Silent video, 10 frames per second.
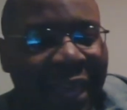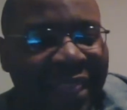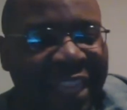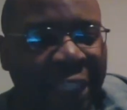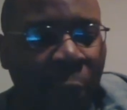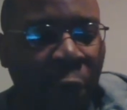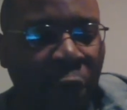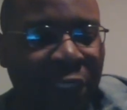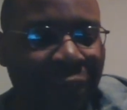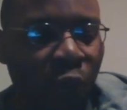This
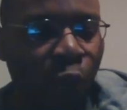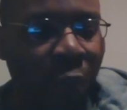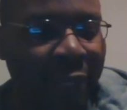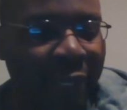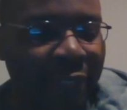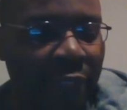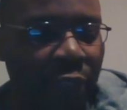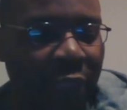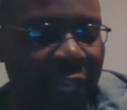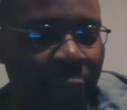person wanted to
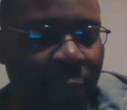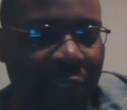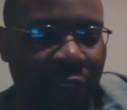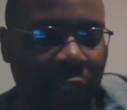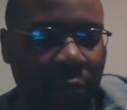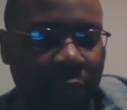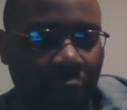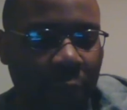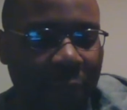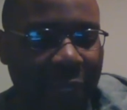give me
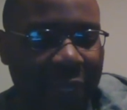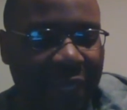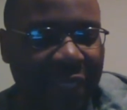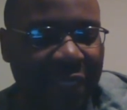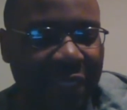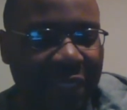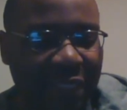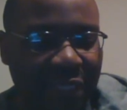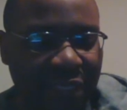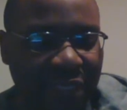something
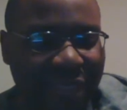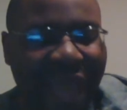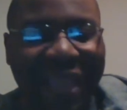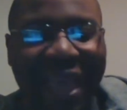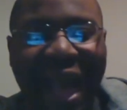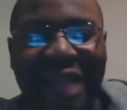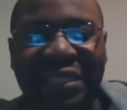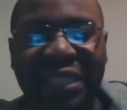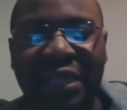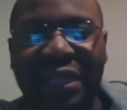because I
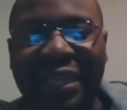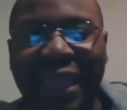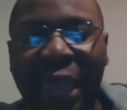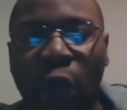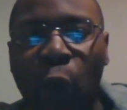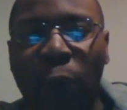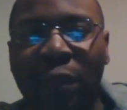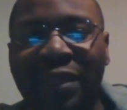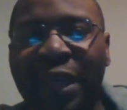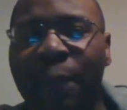constantly help
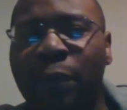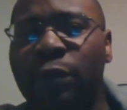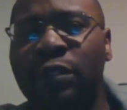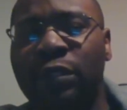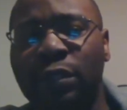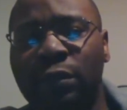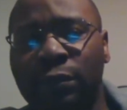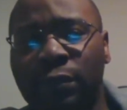that person.